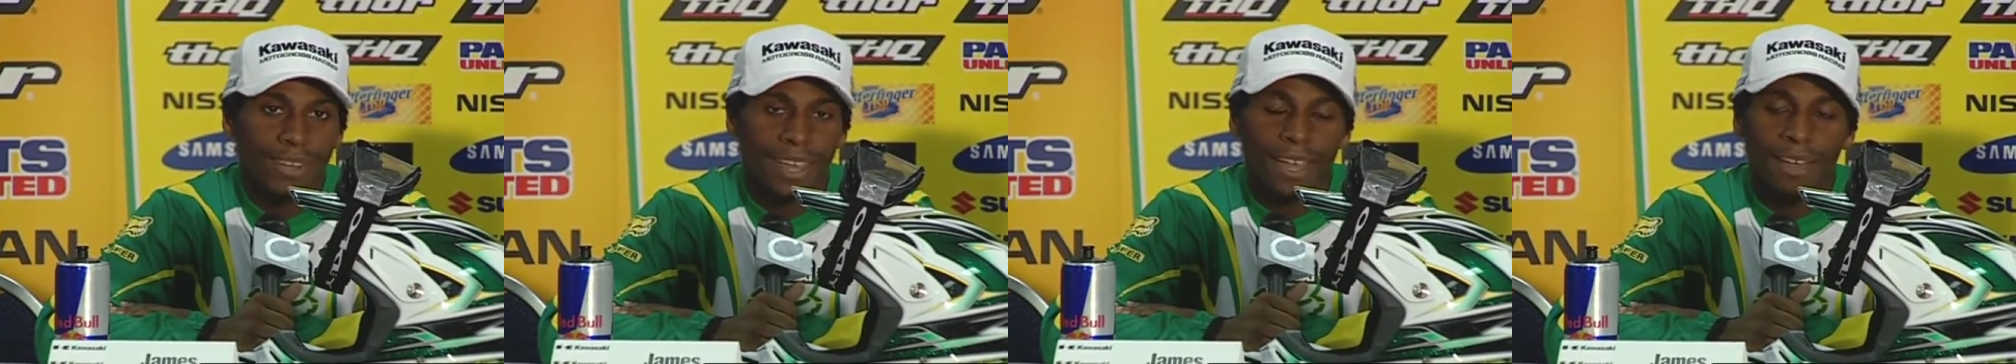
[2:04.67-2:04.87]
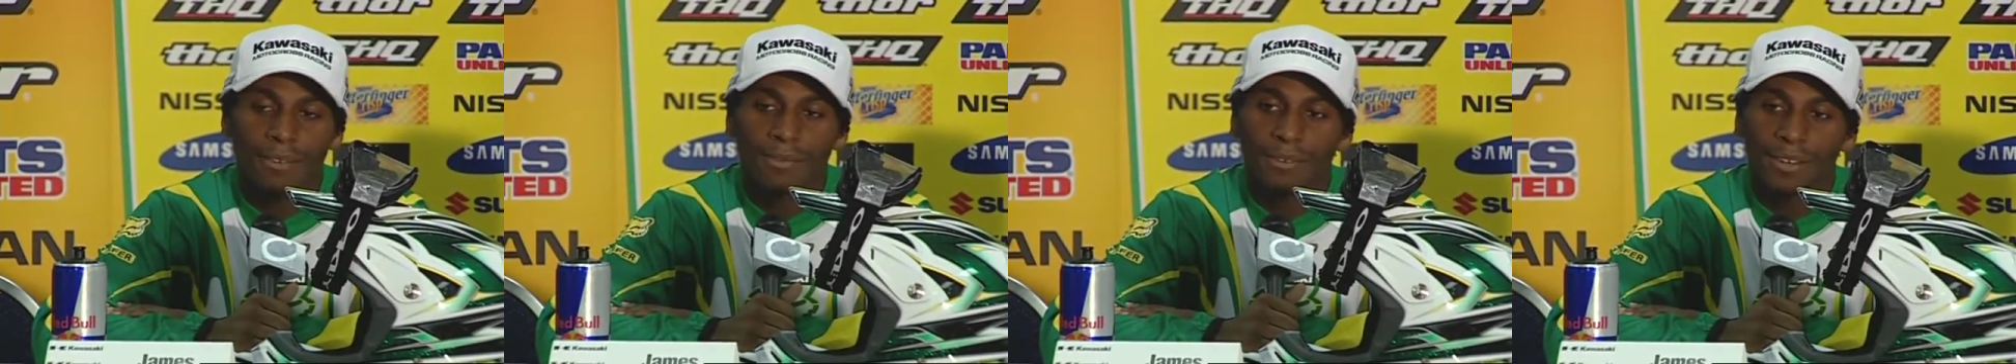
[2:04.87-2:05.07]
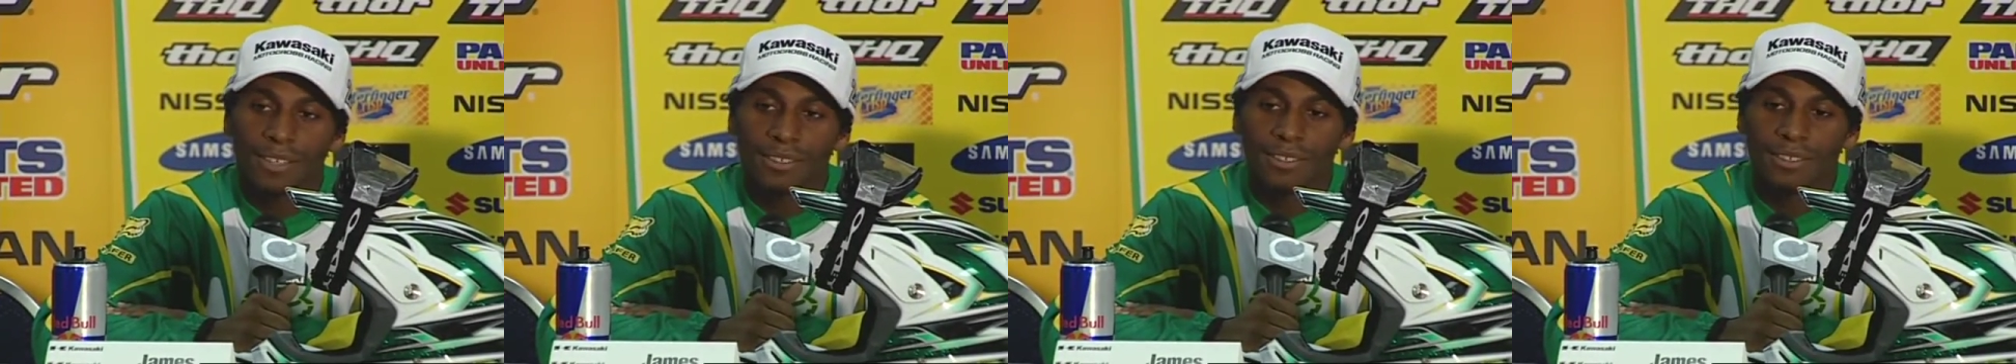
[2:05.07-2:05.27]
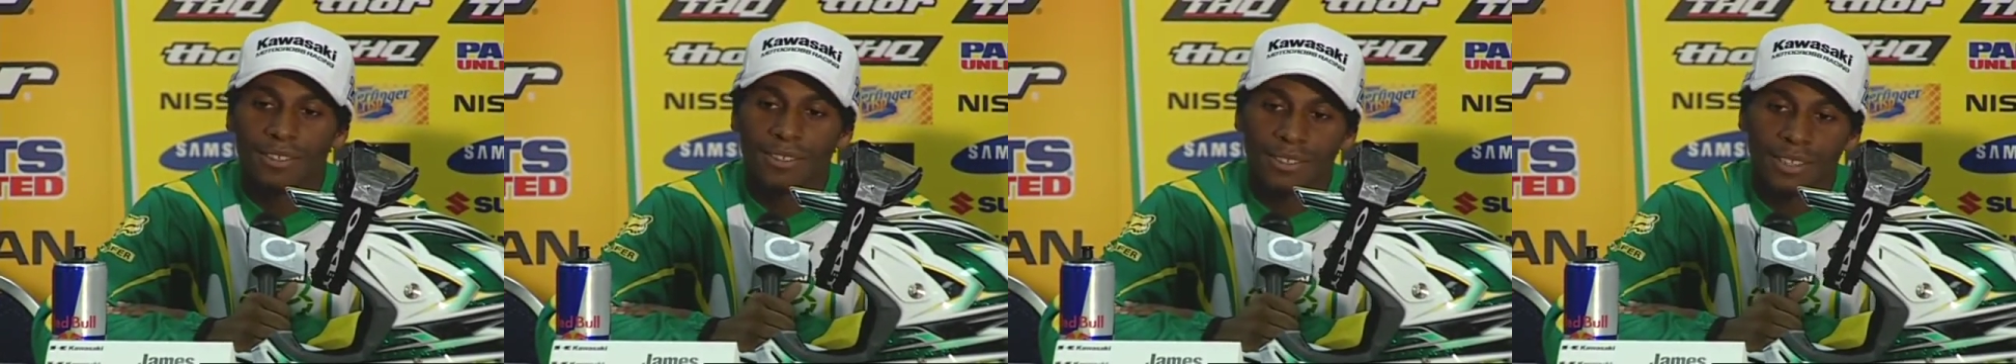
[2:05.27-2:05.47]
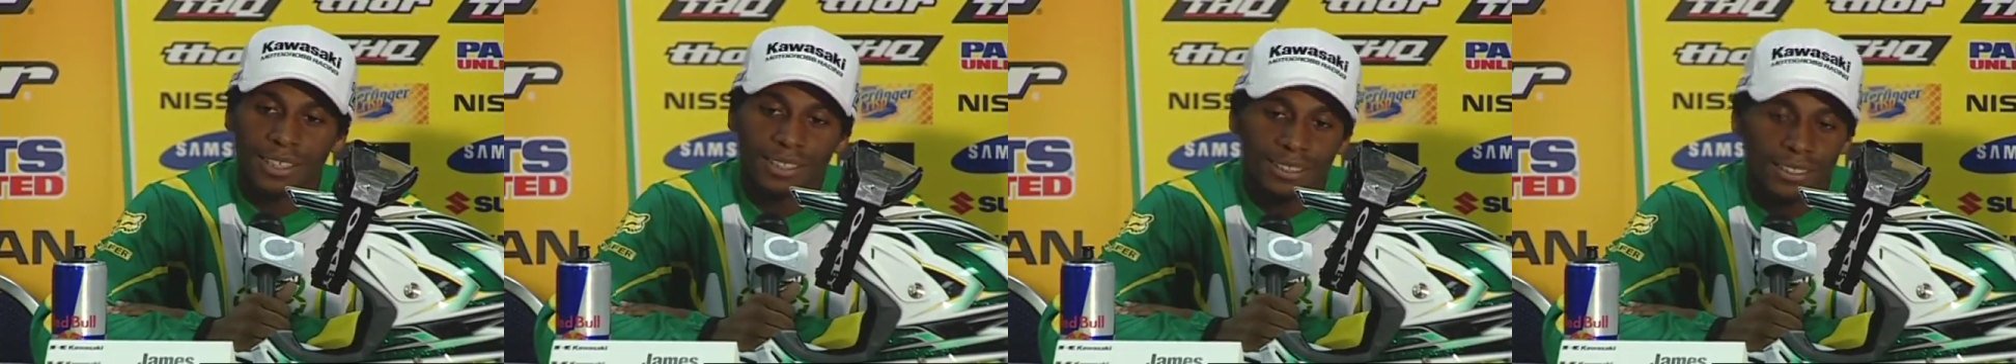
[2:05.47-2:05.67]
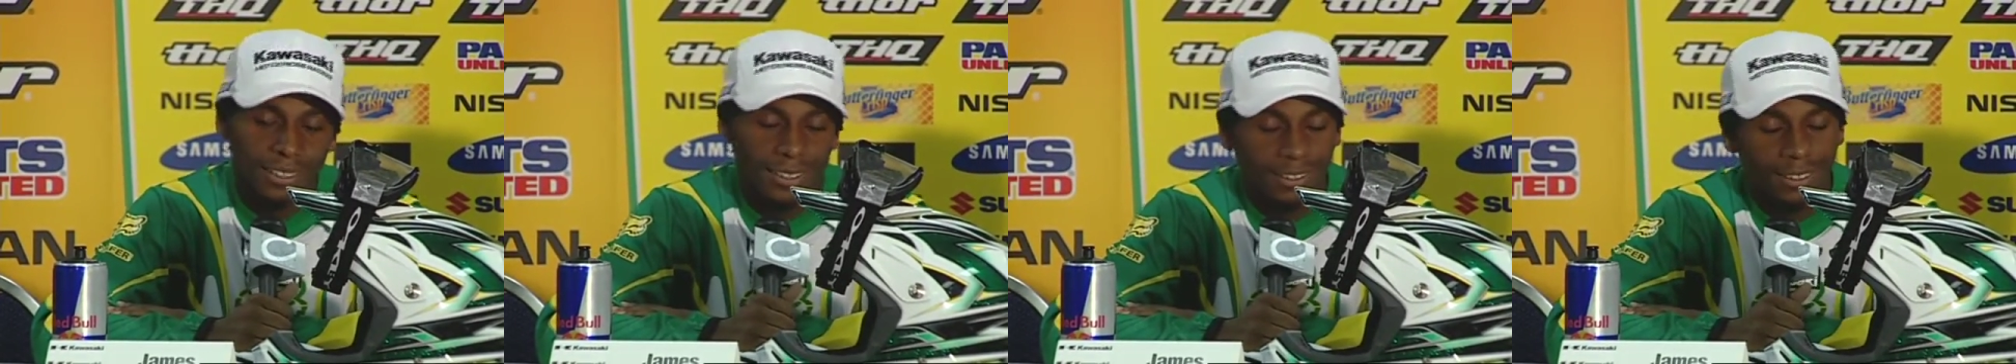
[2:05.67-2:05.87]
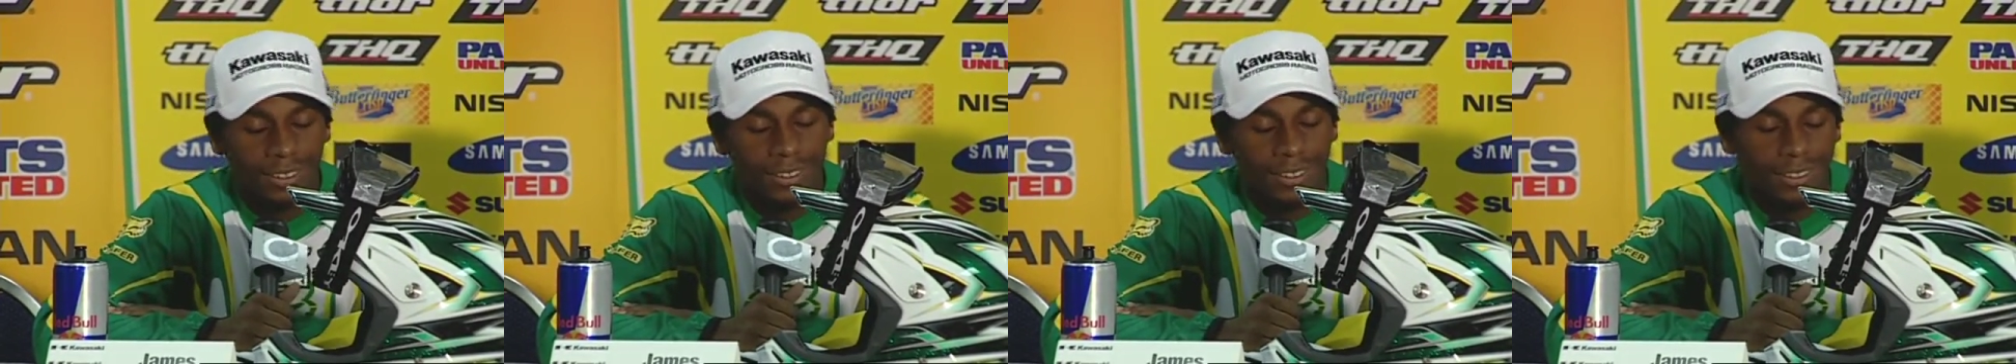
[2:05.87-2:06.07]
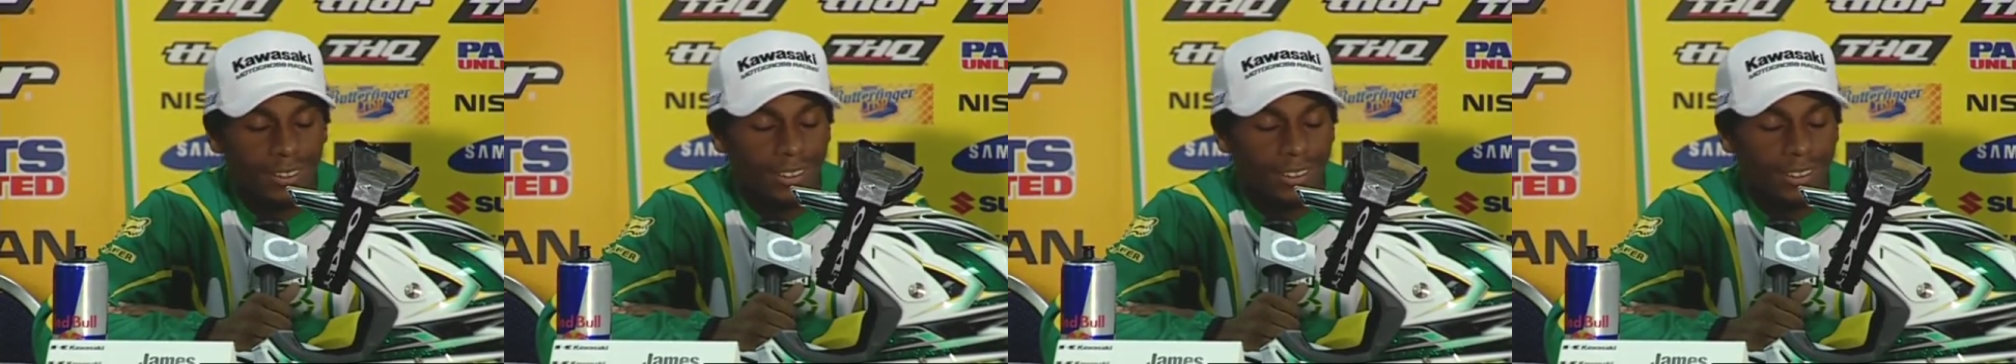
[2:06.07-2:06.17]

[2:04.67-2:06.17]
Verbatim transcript: halfway through the race, you know,